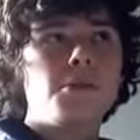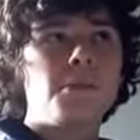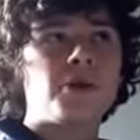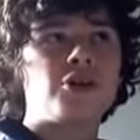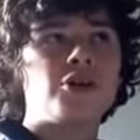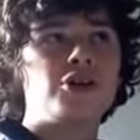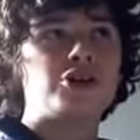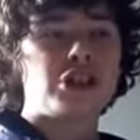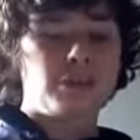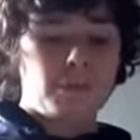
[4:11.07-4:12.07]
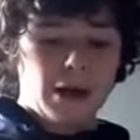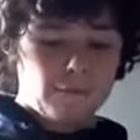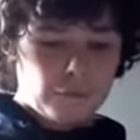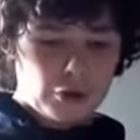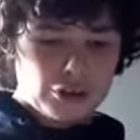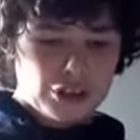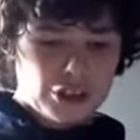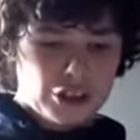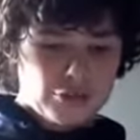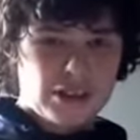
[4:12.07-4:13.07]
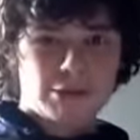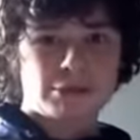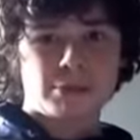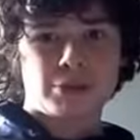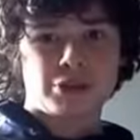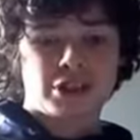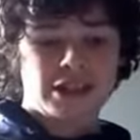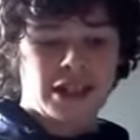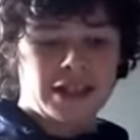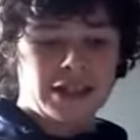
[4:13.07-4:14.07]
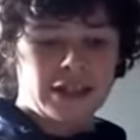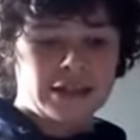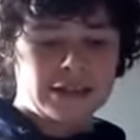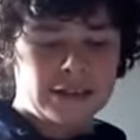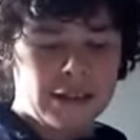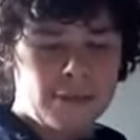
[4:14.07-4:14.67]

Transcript: Because I've looked at the queue times for today, and